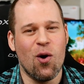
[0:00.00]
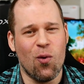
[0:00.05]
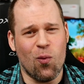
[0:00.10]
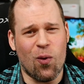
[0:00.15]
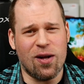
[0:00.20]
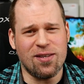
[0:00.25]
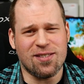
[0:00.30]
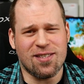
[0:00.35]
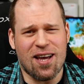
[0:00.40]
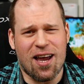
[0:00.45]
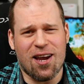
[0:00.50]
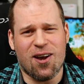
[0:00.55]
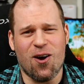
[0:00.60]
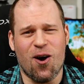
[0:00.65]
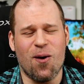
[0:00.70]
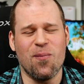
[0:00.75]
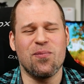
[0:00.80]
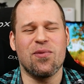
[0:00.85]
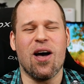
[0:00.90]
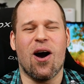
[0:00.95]
once I
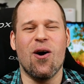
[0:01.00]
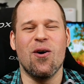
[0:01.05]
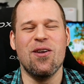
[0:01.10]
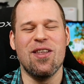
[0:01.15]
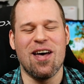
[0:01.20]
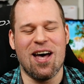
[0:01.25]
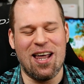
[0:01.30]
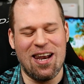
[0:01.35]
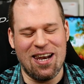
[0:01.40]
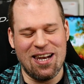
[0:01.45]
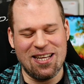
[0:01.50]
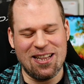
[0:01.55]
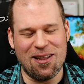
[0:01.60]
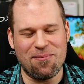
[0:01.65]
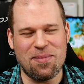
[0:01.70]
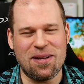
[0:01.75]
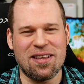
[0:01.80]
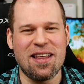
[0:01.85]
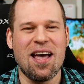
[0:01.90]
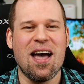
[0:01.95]
calm down a little
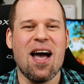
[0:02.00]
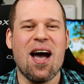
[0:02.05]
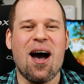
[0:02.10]
bit